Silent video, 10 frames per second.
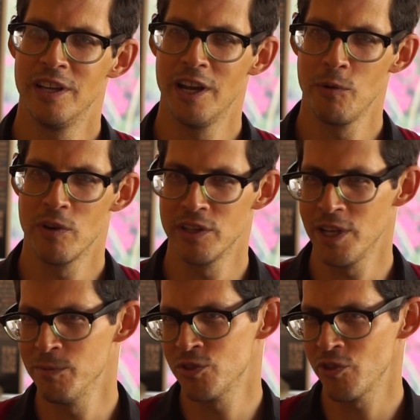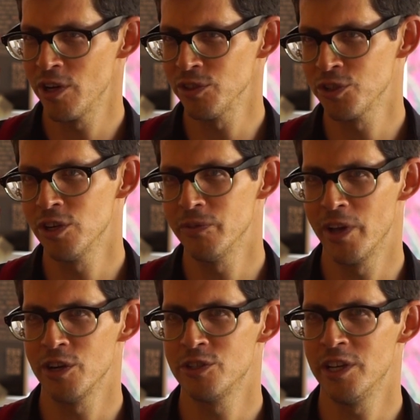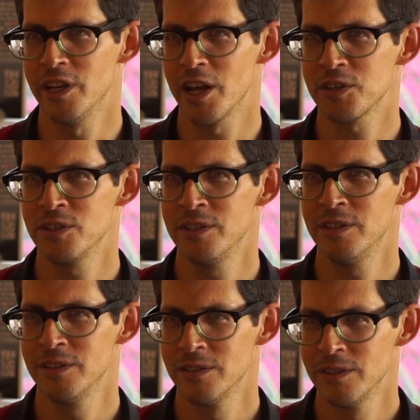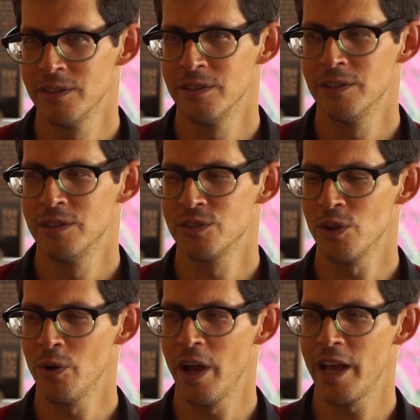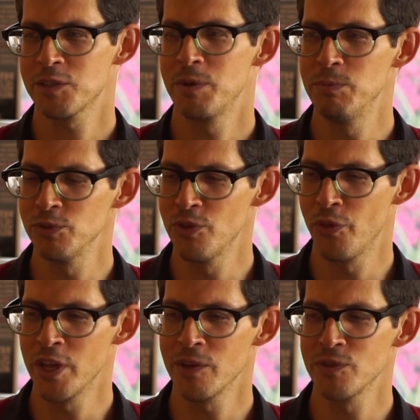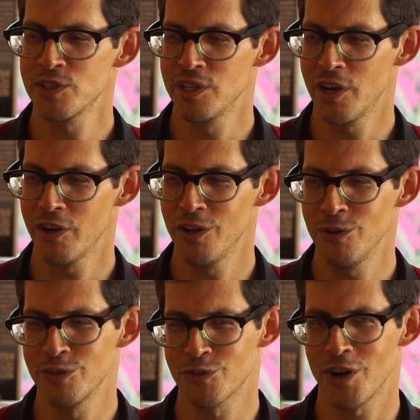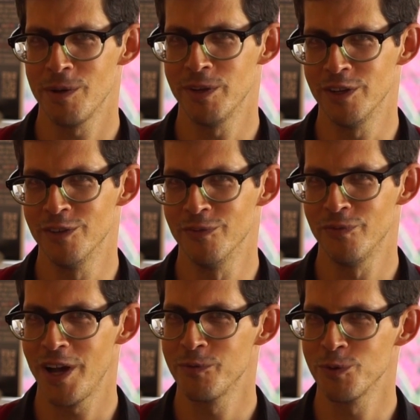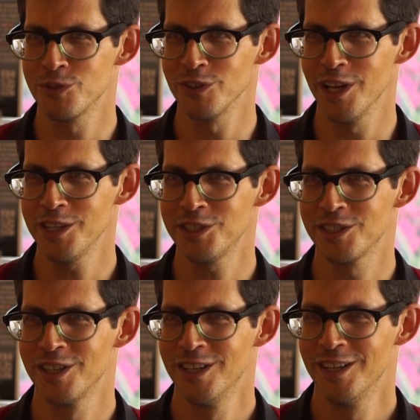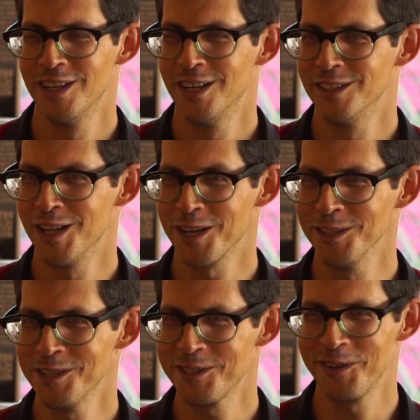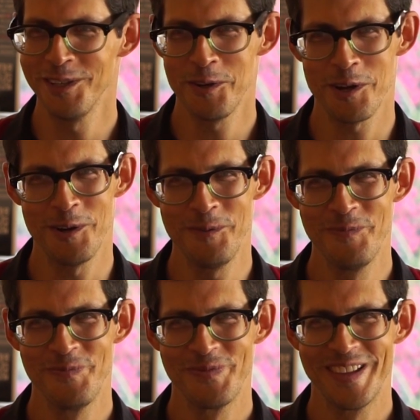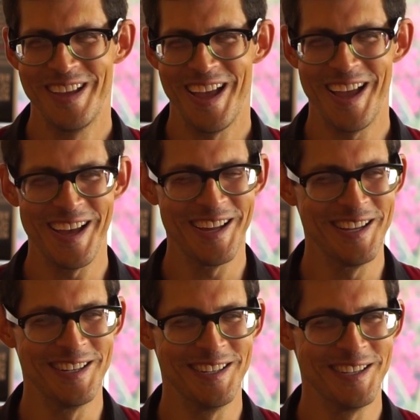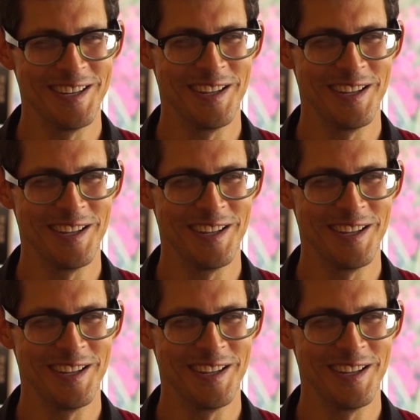and I want to demonstrate alternative energy in action. So I asked people to think of a scenario, describe it in 5 words or less, not a list or a logo, and